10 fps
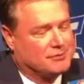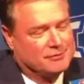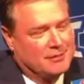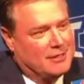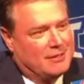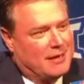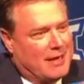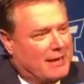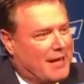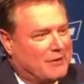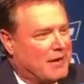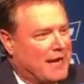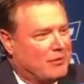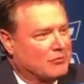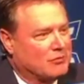So I
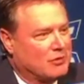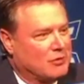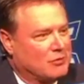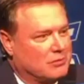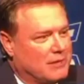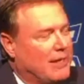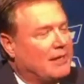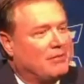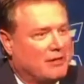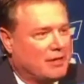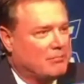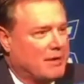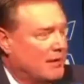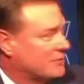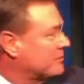don't know anything
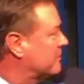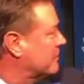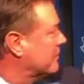about